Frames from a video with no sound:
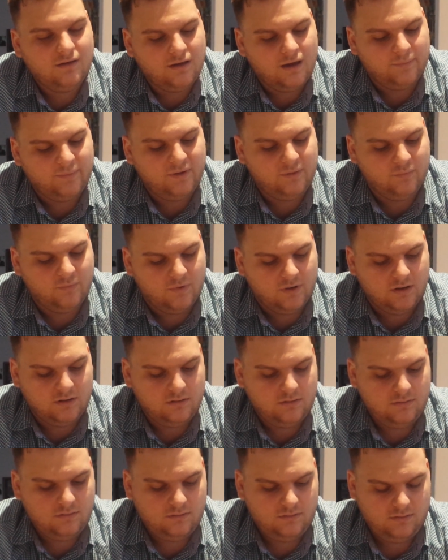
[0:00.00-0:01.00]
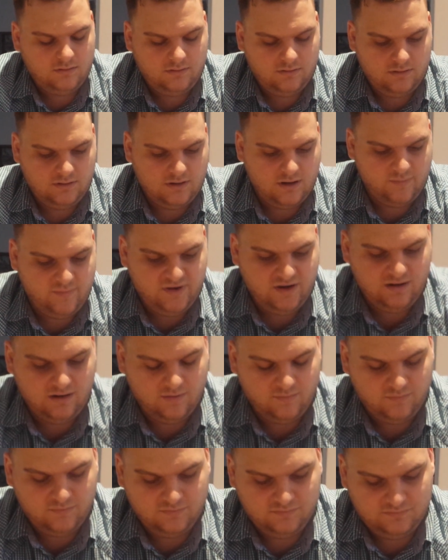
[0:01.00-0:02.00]
Yeah, I played 1. I beat
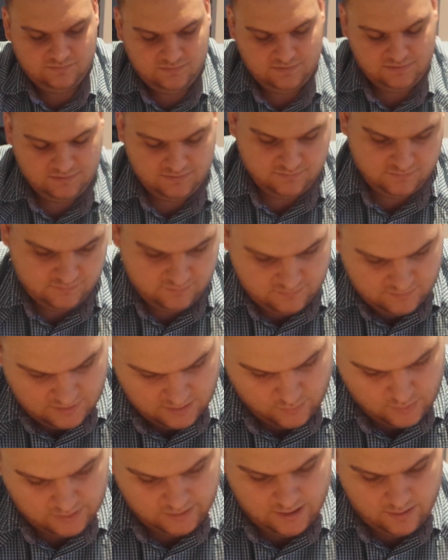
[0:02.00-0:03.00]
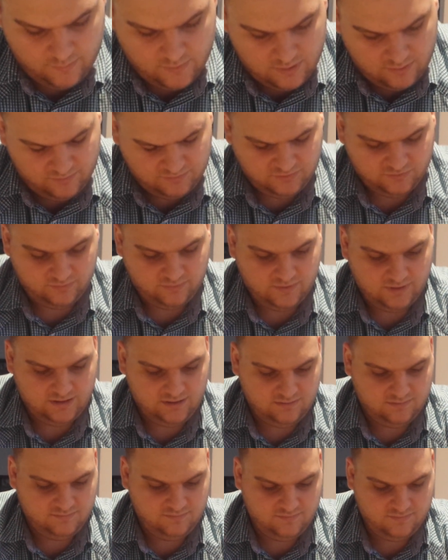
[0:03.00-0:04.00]
him. I won game 1, which was
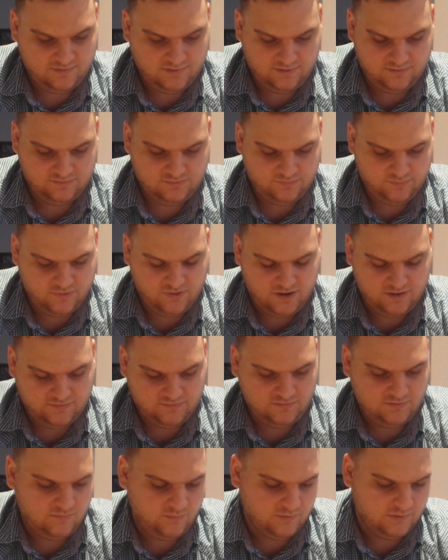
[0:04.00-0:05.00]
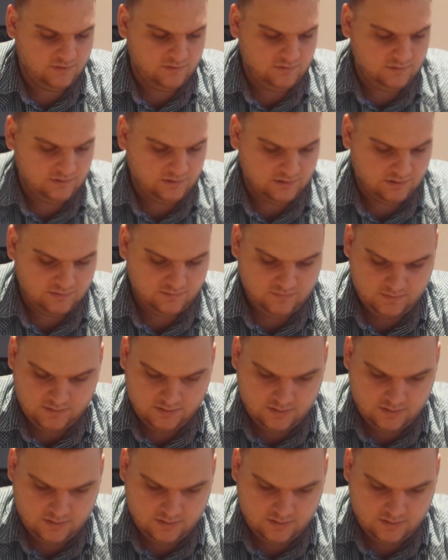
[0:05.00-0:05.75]
pretty surprised, but yeah.